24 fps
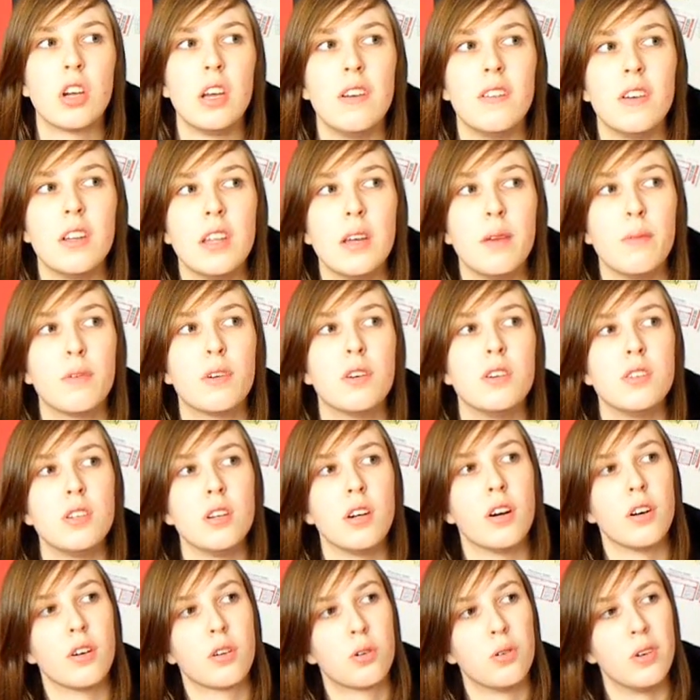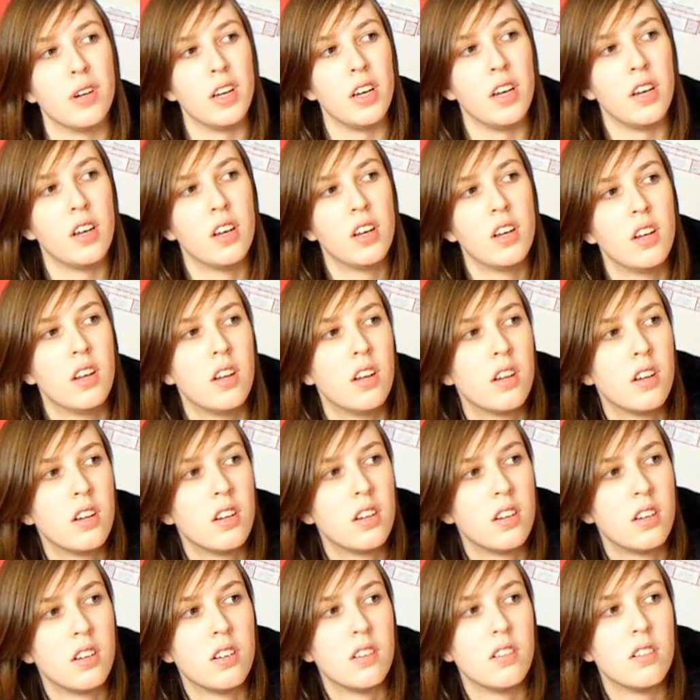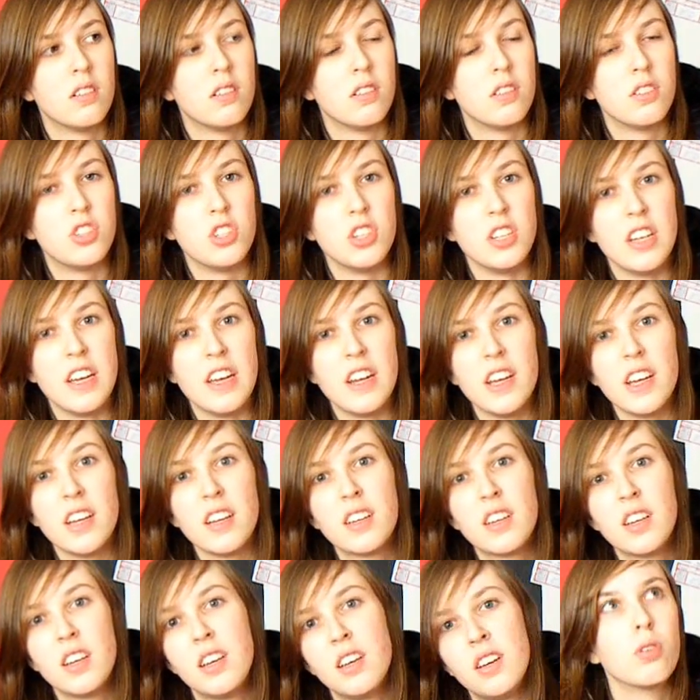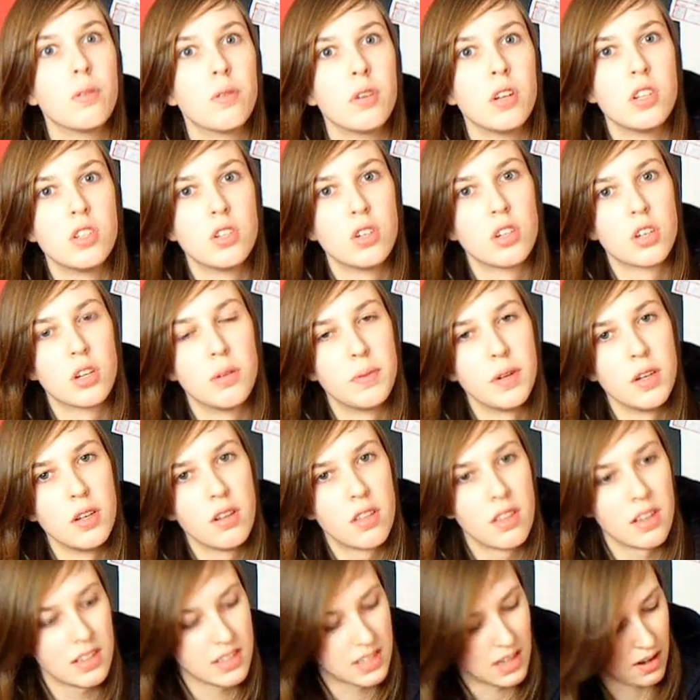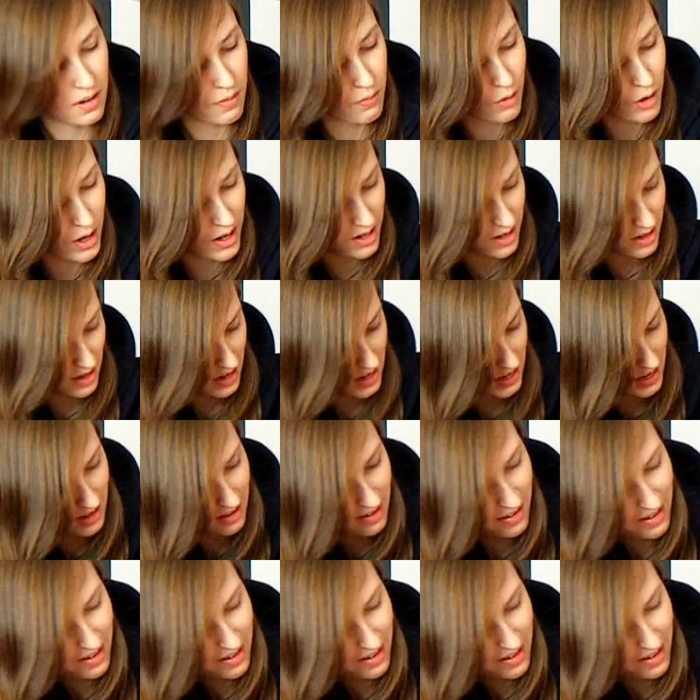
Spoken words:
of talking about them, because they are quite generic, so I'm going to talk about things I have written.